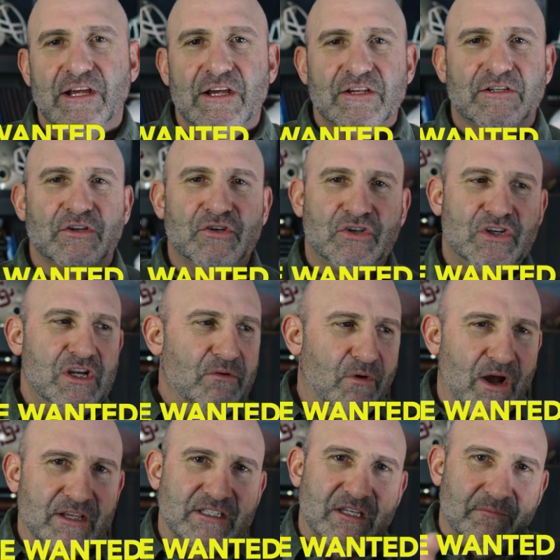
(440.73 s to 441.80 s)
So she
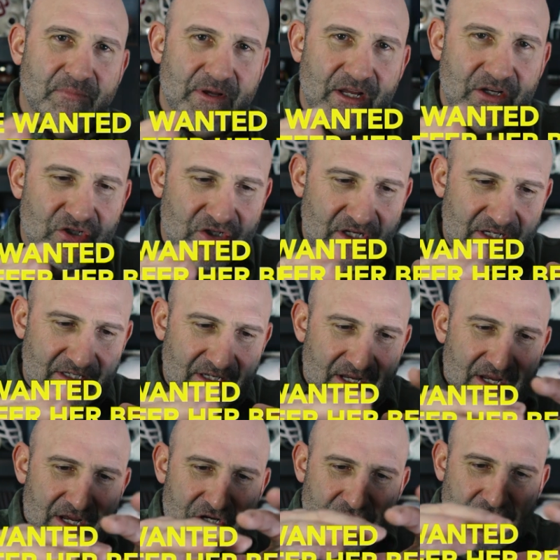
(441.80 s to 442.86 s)
wants to be, she's
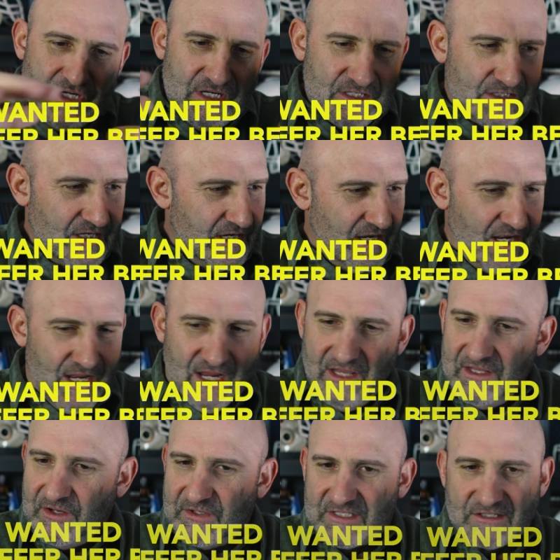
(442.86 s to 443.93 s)

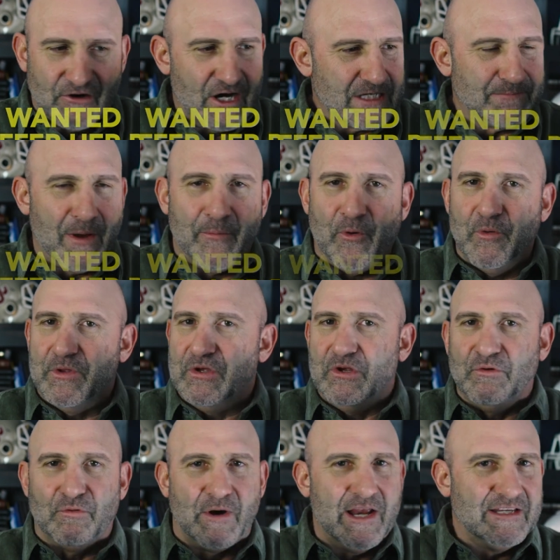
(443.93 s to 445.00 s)
in the stress bubble with
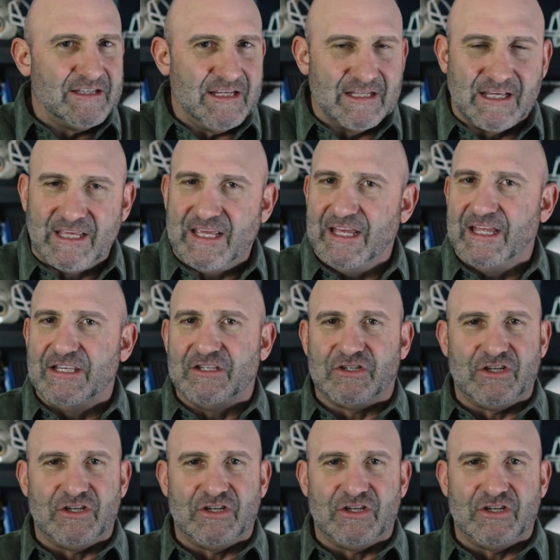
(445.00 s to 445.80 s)
you, raising the kids.